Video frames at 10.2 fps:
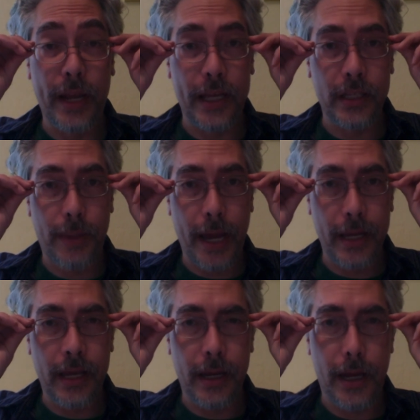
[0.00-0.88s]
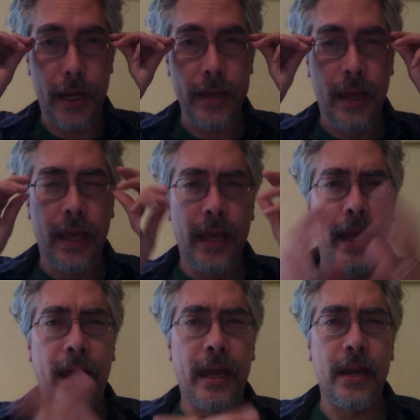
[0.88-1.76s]
as the Bad Kitty Guy,
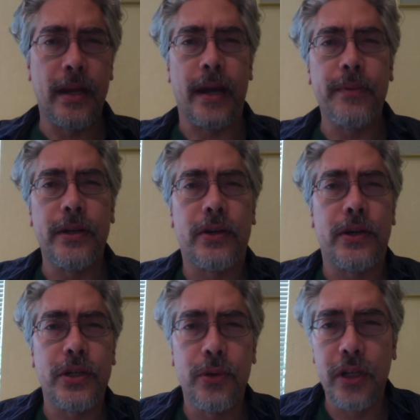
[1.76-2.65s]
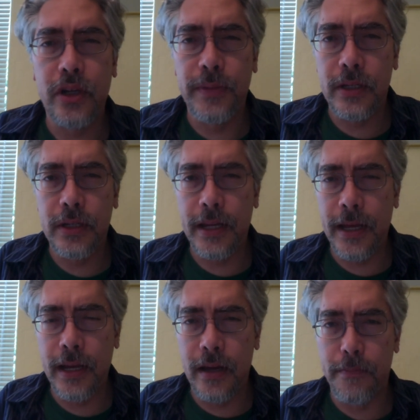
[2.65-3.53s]
and I'm going to talk to you a little bit
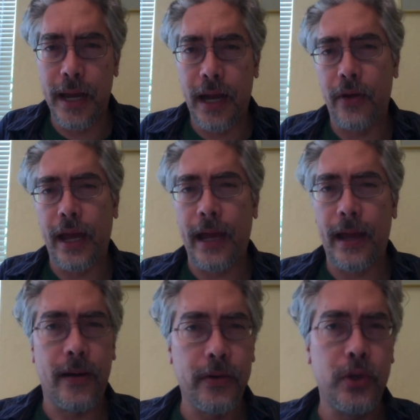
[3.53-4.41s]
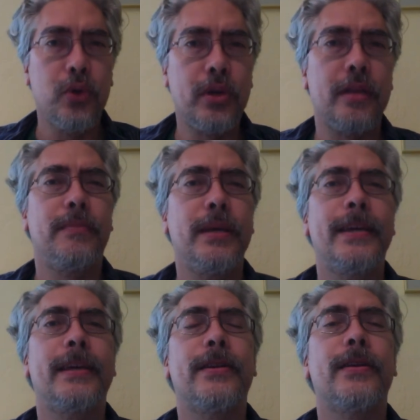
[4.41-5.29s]
today about how you can
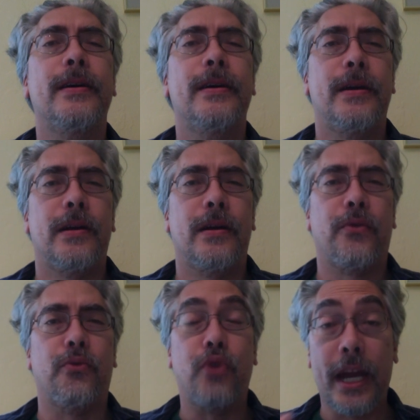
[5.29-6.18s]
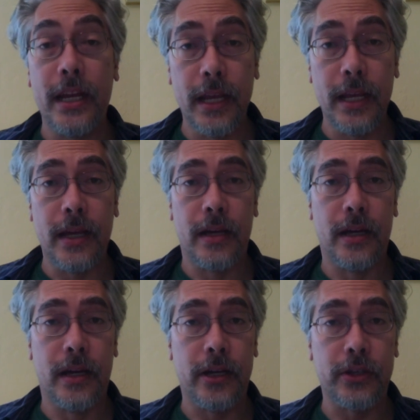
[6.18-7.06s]
begin writing
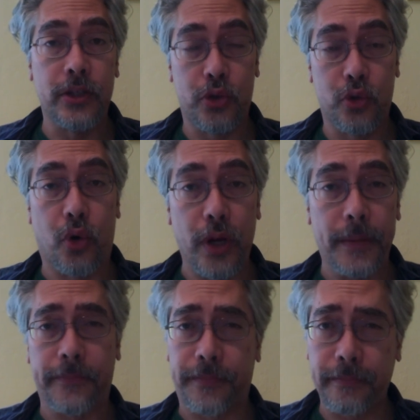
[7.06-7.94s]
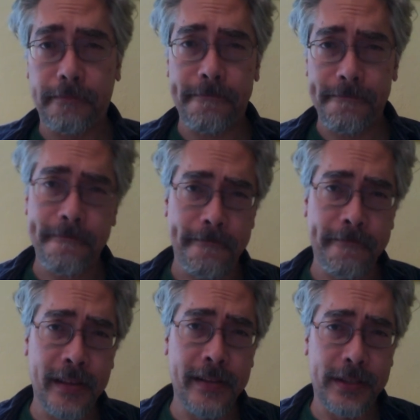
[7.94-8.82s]
a story.
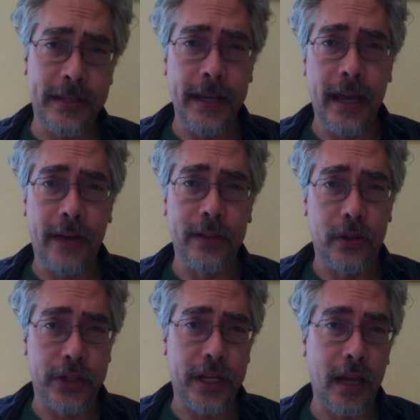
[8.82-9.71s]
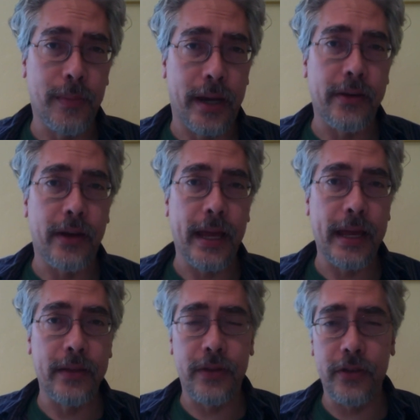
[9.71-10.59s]
Let's say you have a little time on your
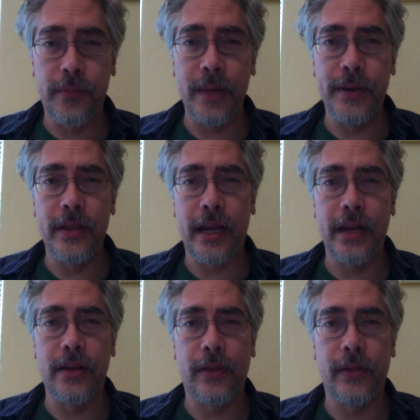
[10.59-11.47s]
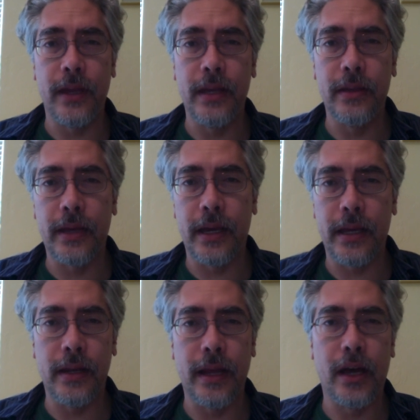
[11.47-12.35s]
hands. This might be the kind of thing that
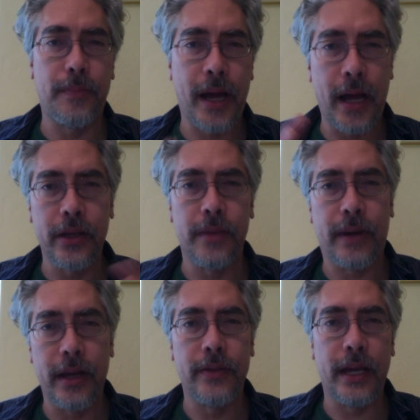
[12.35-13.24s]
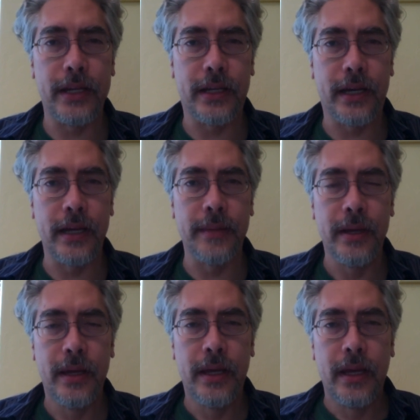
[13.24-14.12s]
can help occupy that time
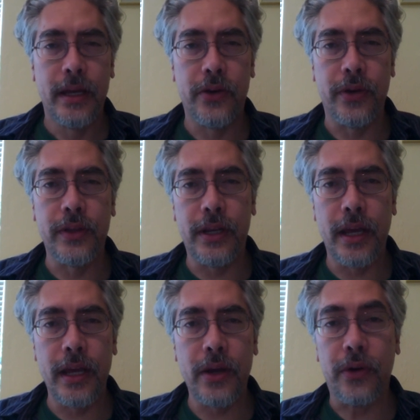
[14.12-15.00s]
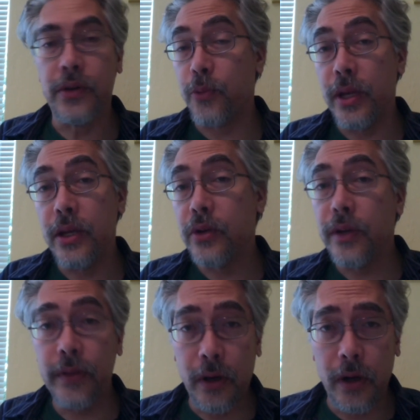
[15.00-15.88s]
during the day or the week or
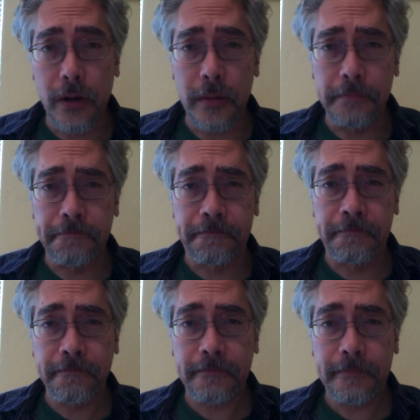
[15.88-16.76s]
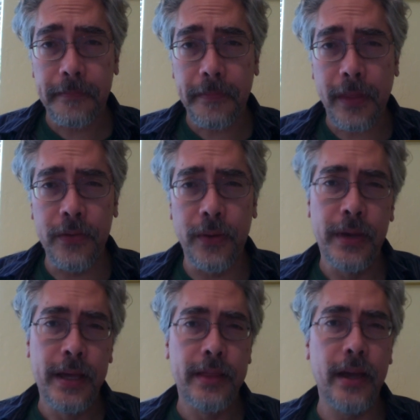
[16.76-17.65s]
even longer.
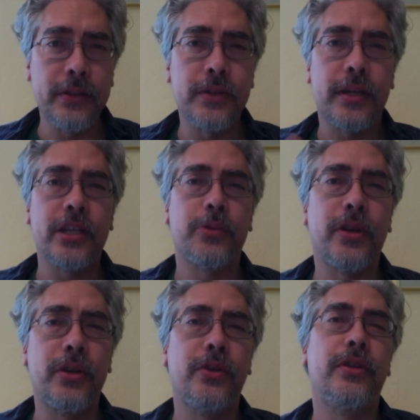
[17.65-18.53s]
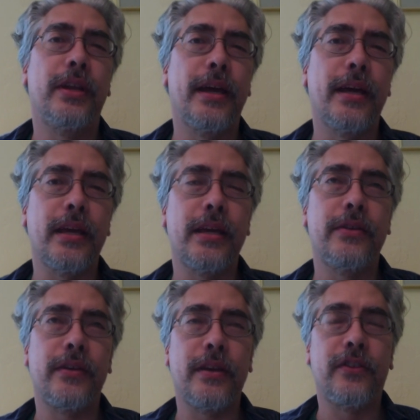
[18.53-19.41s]
So the exercise we're going to do today
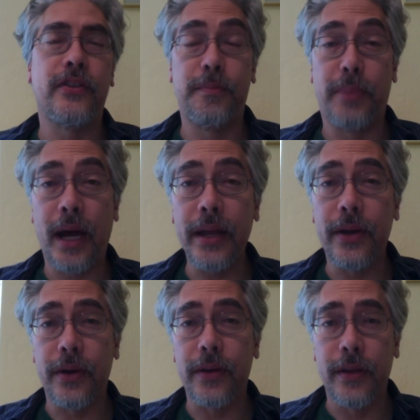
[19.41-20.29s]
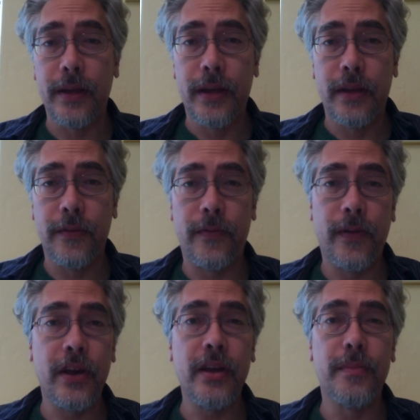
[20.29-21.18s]
is inspired
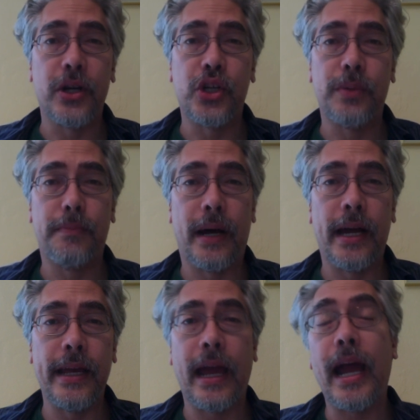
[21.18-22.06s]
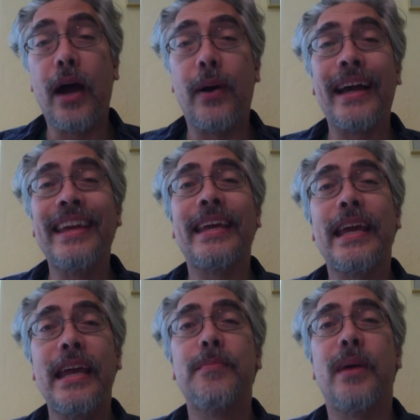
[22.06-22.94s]
very much by how I
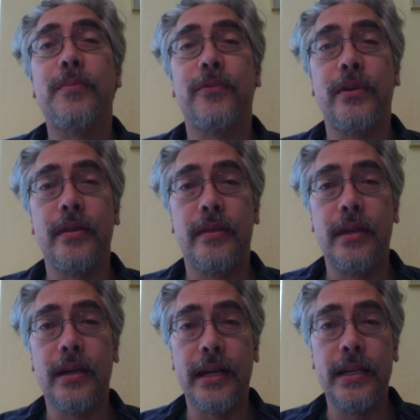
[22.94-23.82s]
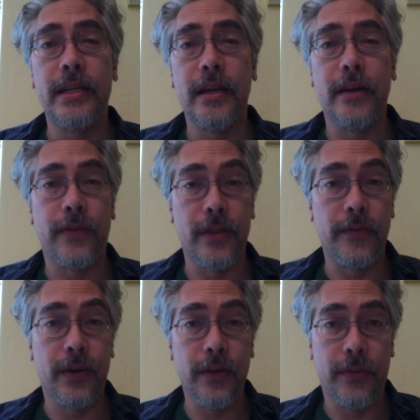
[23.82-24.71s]
came up with the idea for
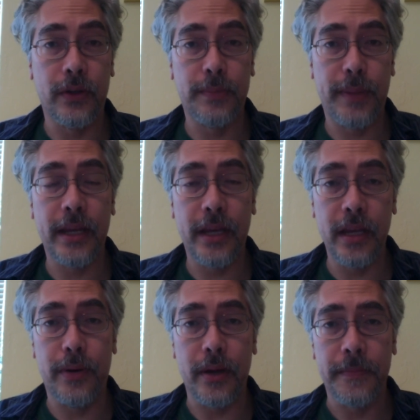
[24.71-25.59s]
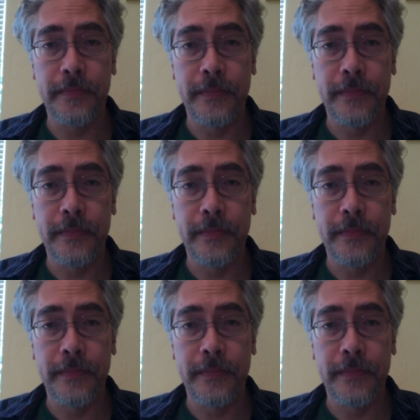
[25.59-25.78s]
the very first Bad Kitty book.